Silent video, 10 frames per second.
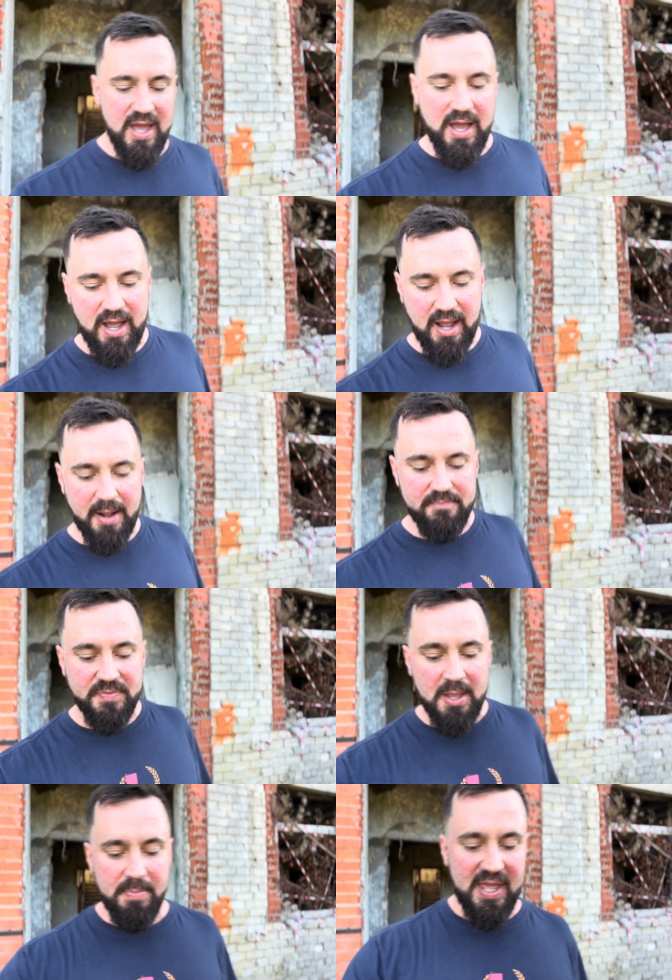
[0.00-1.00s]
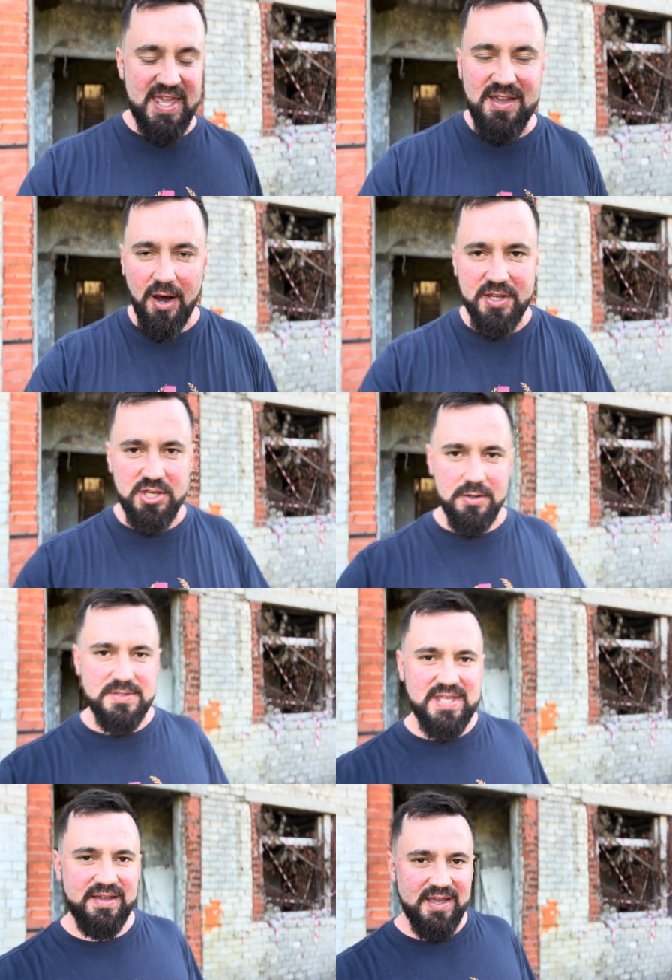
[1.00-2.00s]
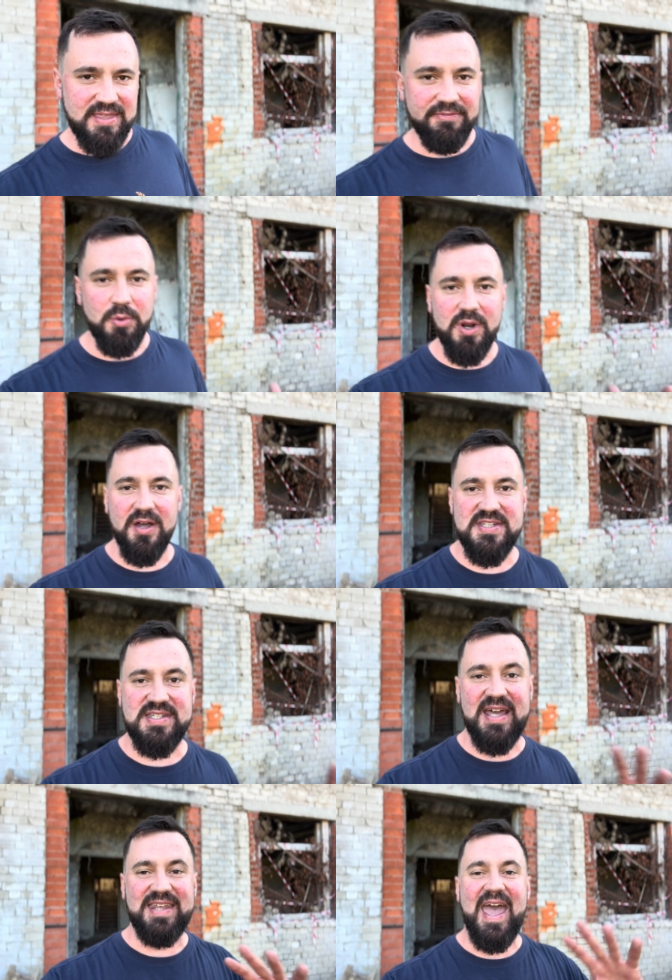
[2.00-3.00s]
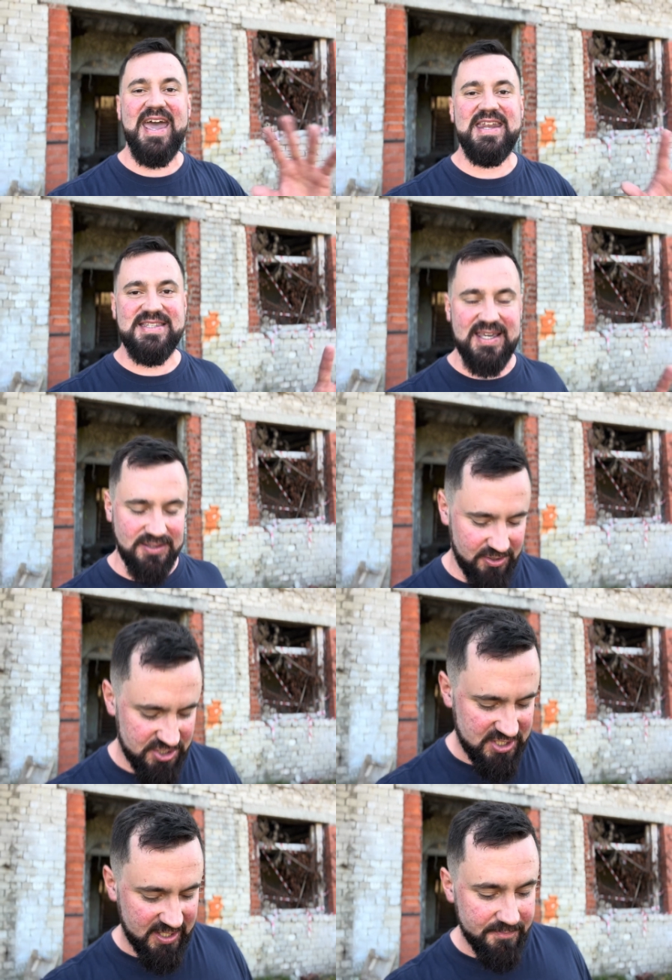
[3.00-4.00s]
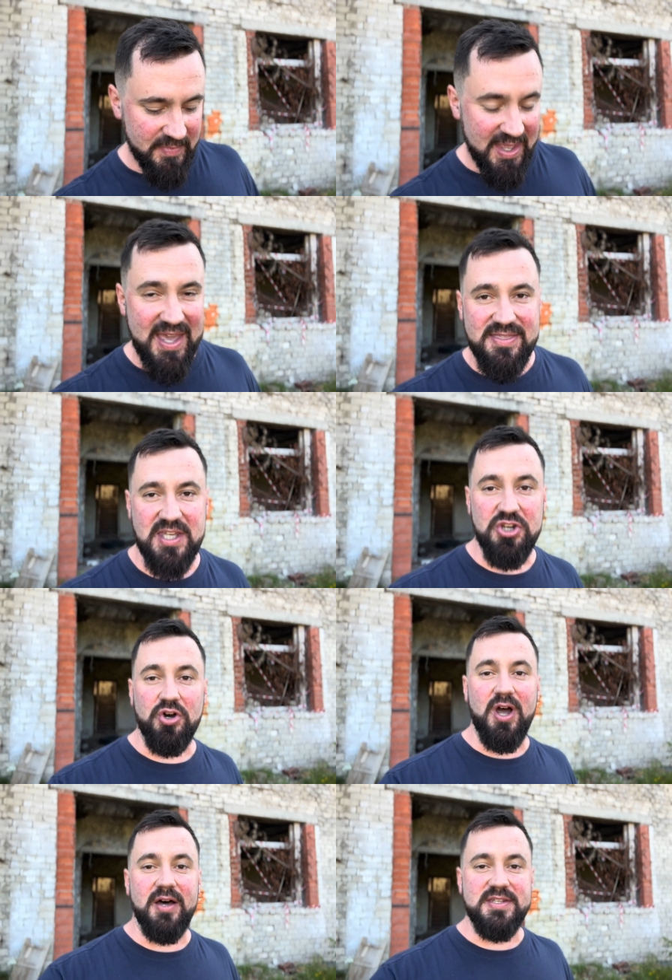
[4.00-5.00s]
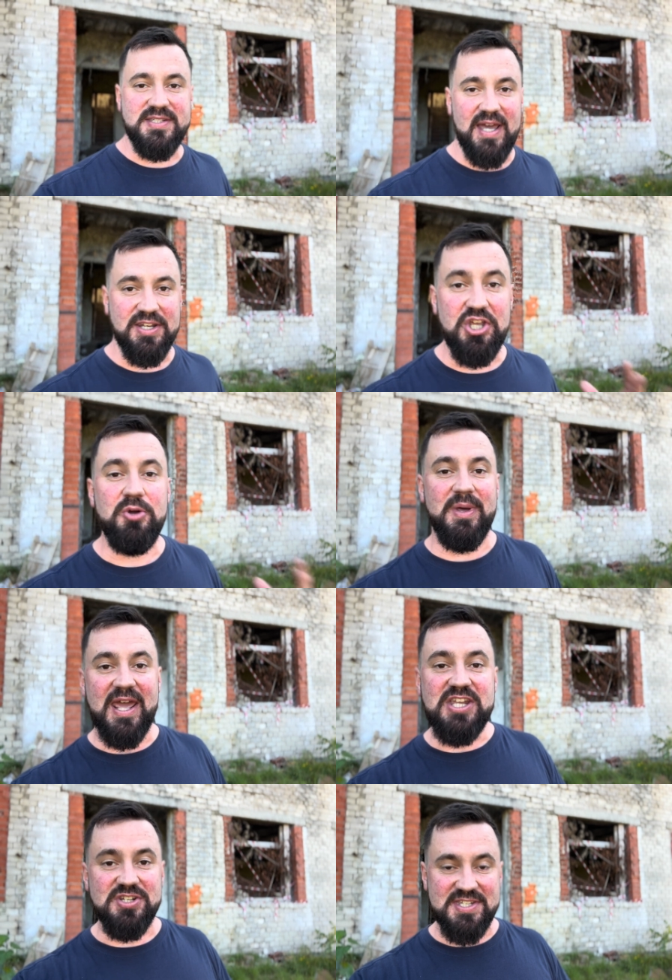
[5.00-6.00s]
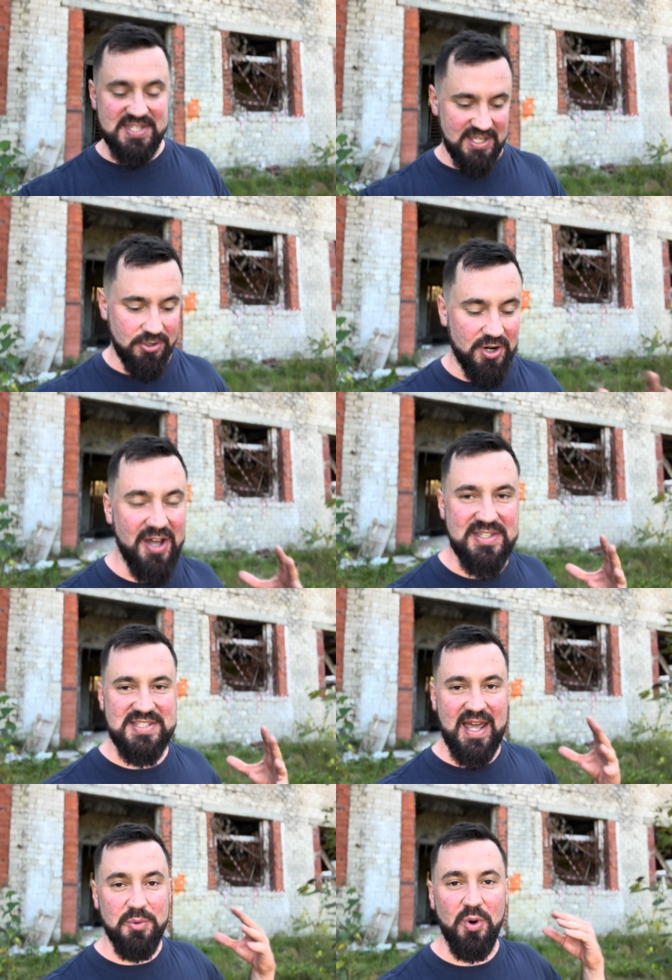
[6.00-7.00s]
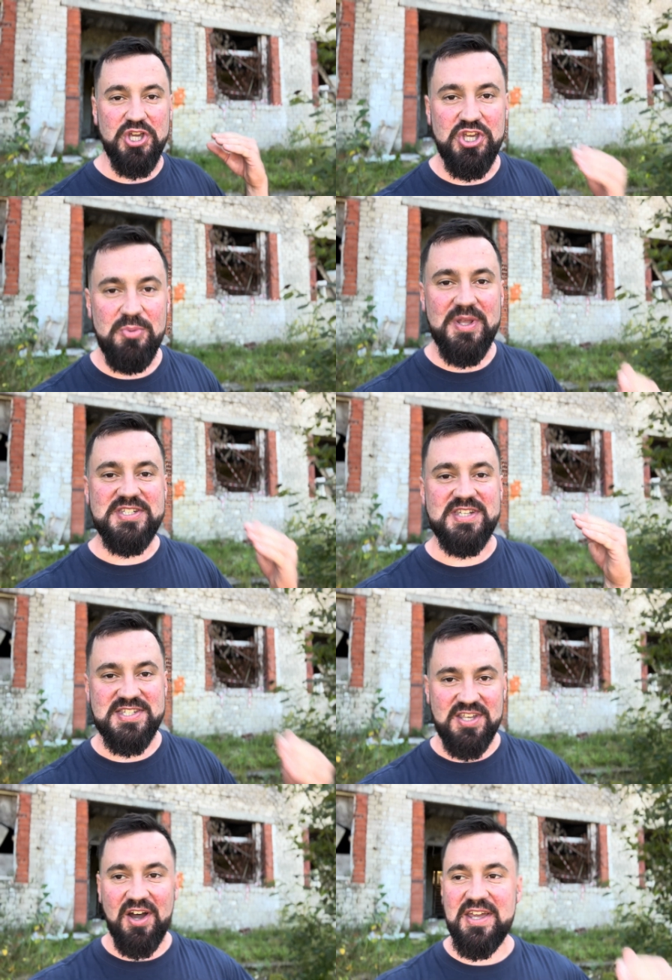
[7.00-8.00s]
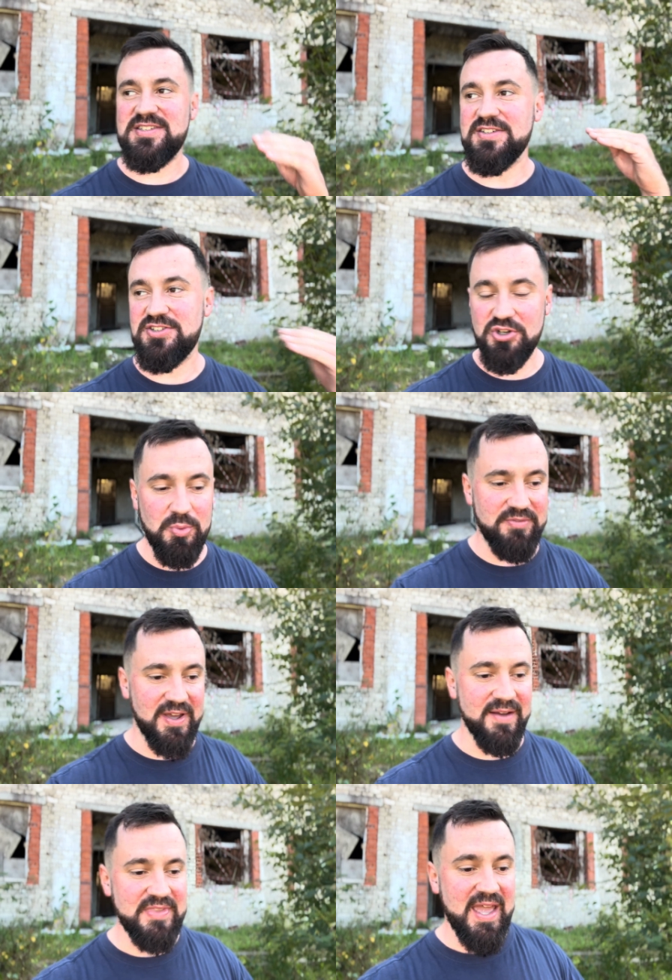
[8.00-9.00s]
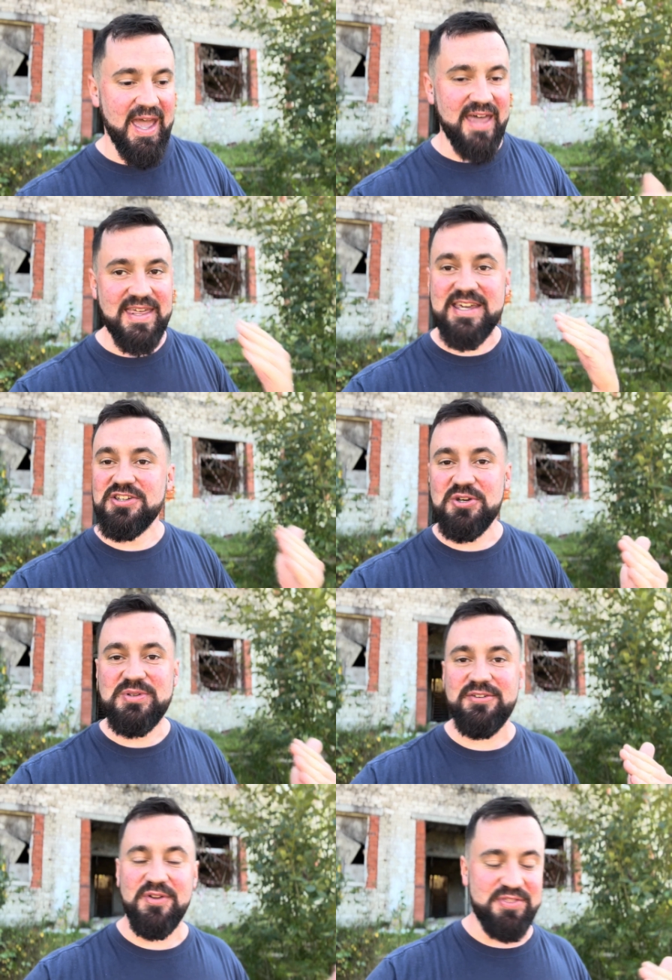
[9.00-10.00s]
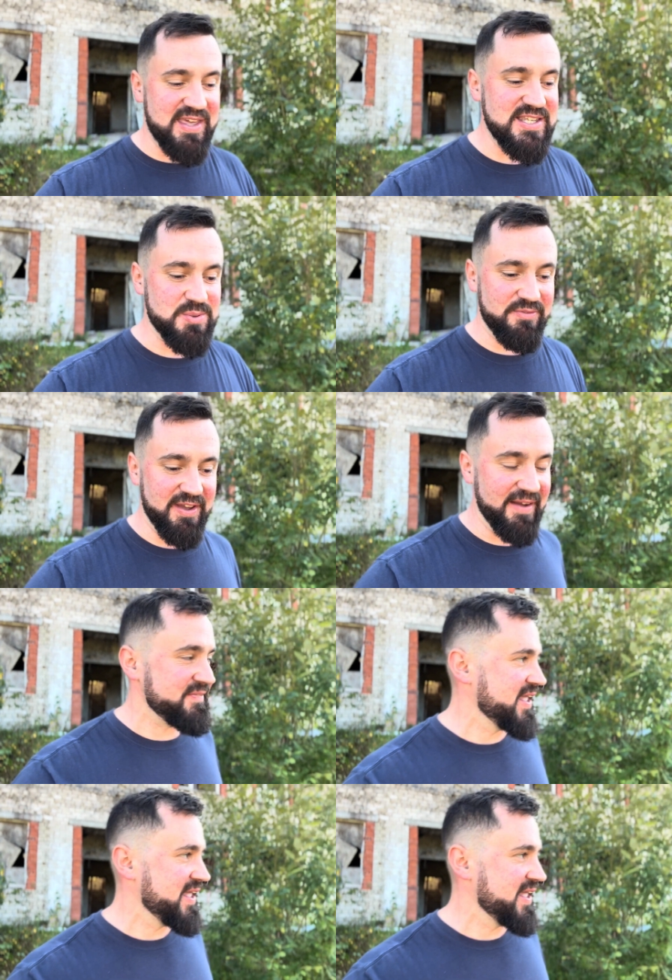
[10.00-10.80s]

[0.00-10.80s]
Um, but he argued that if you want to understand any technology, then you've got to understand human agency. You've got to understand what humans decide to do with it. And they can do different things with it.